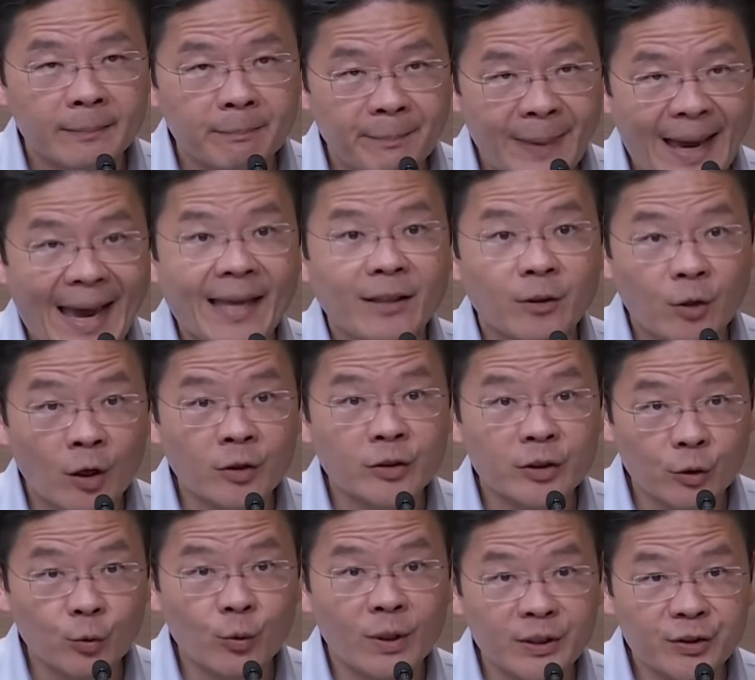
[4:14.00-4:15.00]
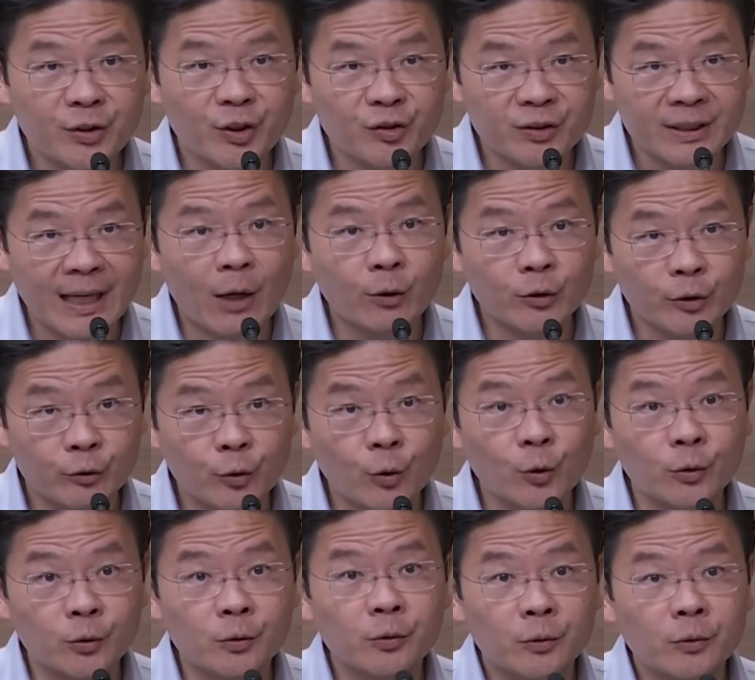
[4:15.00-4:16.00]
bad consequences down the
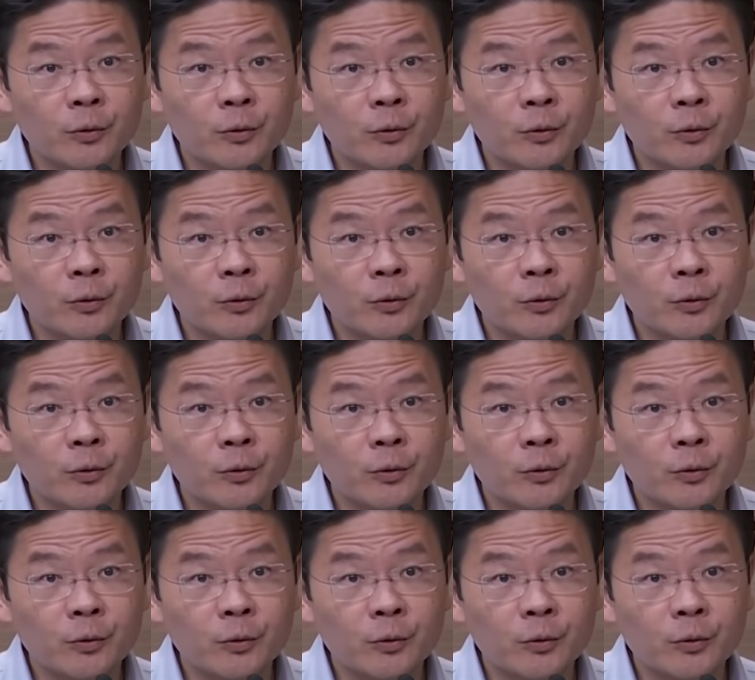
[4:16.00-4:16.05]
road.